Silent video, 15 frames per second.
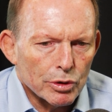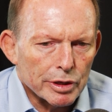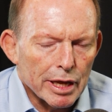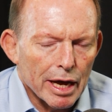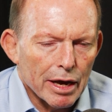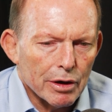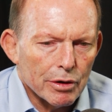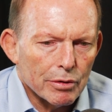
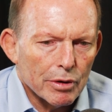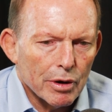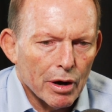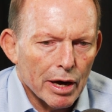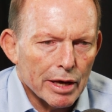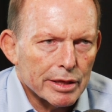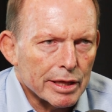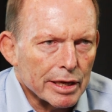know,
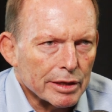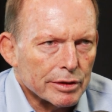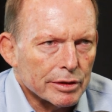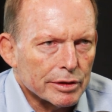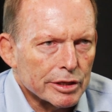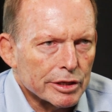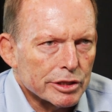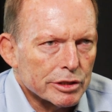I think
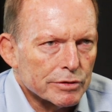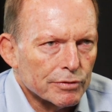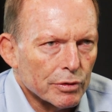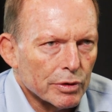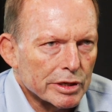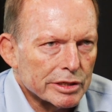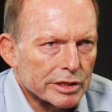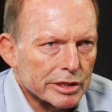that this
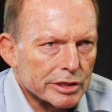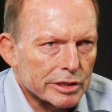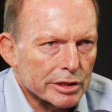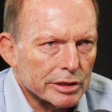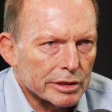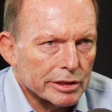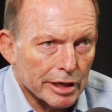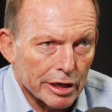voice is
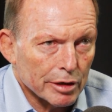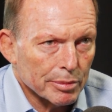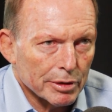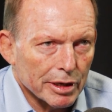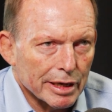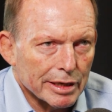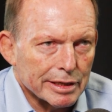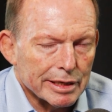a
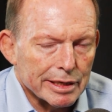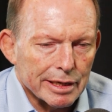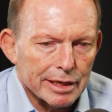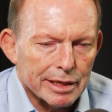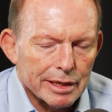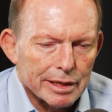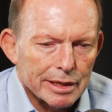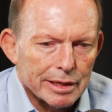terrible idea.
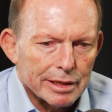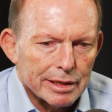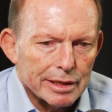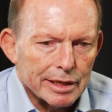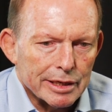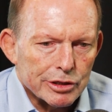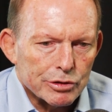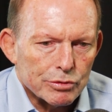
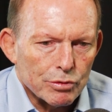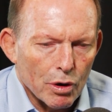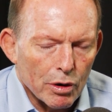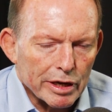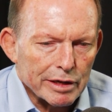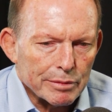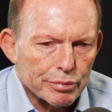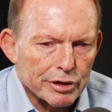It's
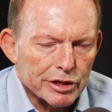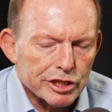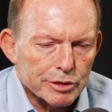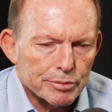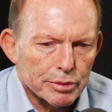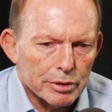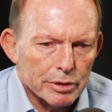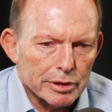wrong in
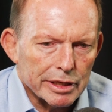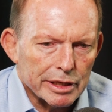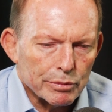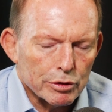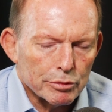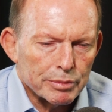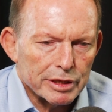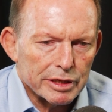principle. It
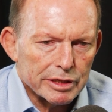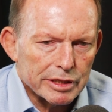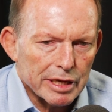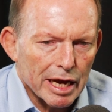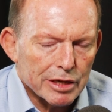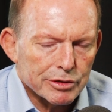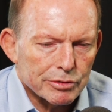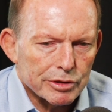would be
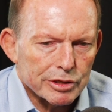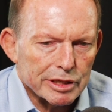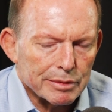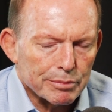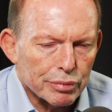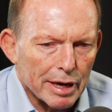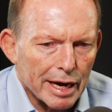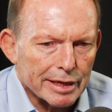disastrous in
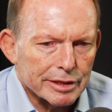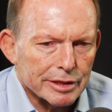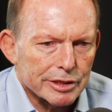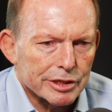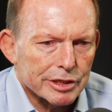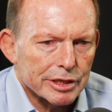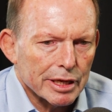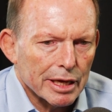
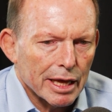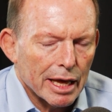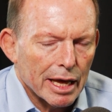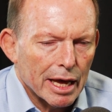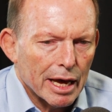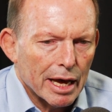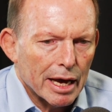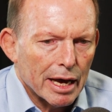practice.
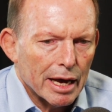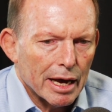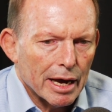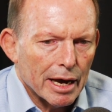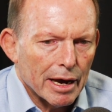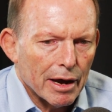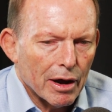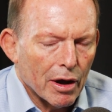
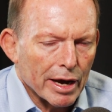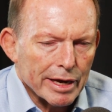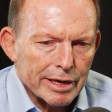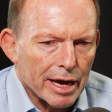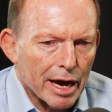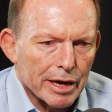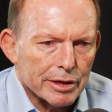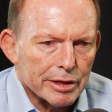I
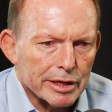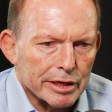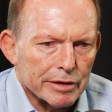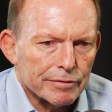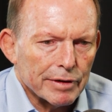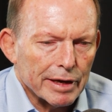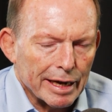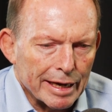can't think
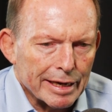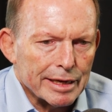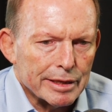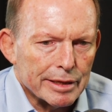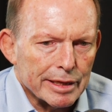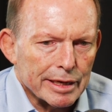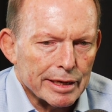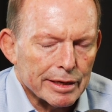of
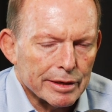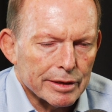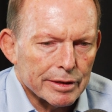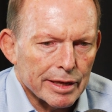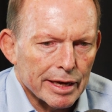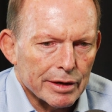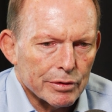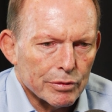anything
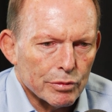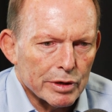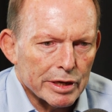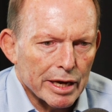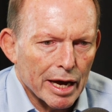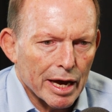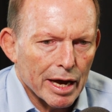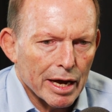that
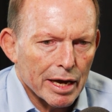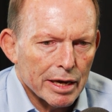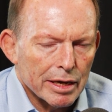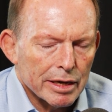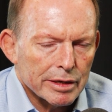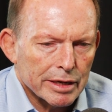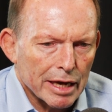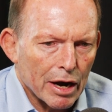we are
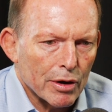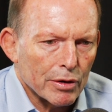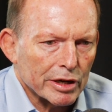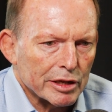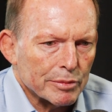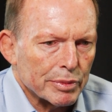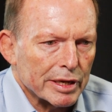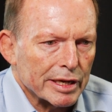
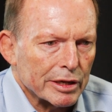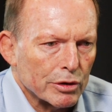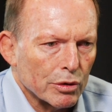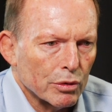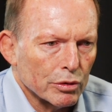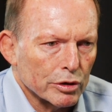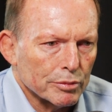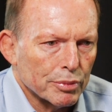currently being
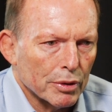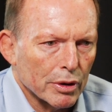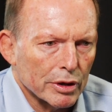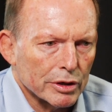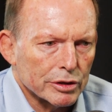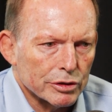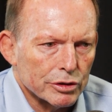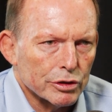called
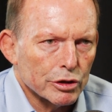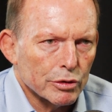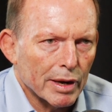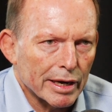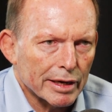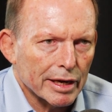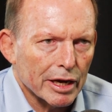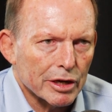upon to do to
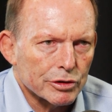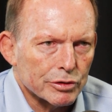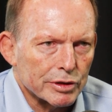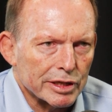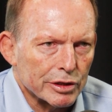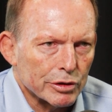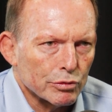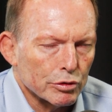our
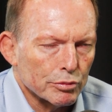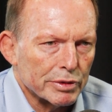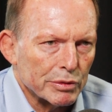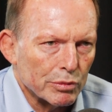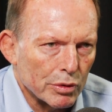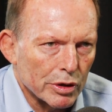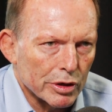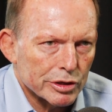country that would be
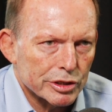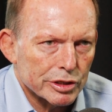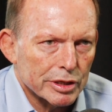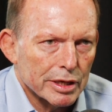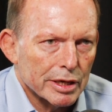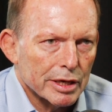worse